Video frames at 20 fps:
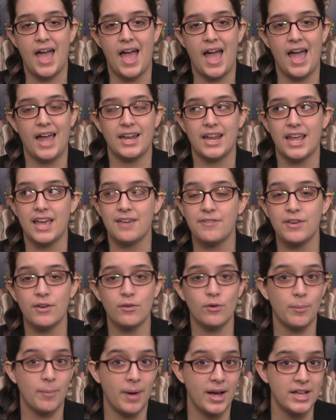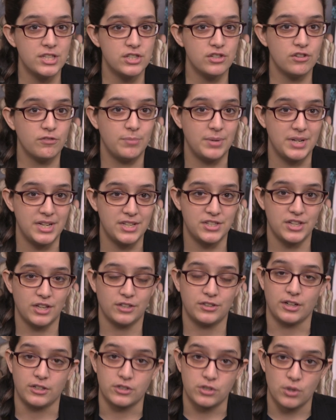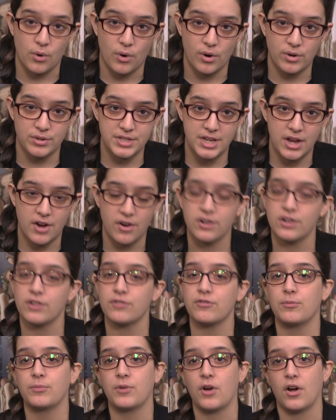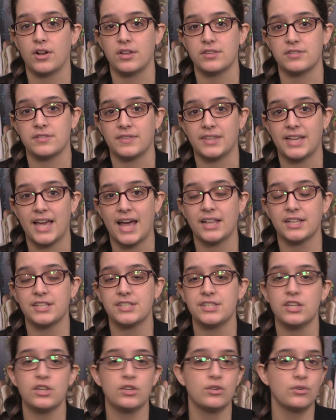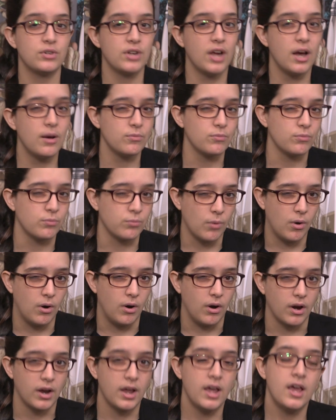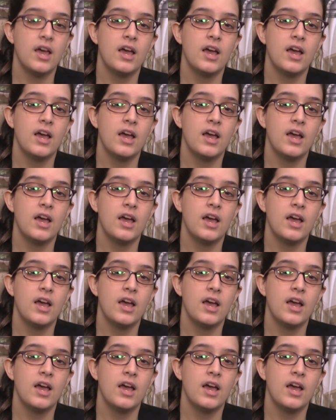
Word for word: And if he reminds you of Benicio del Toro's character from Guardians of the Galaxy, you're not wrong.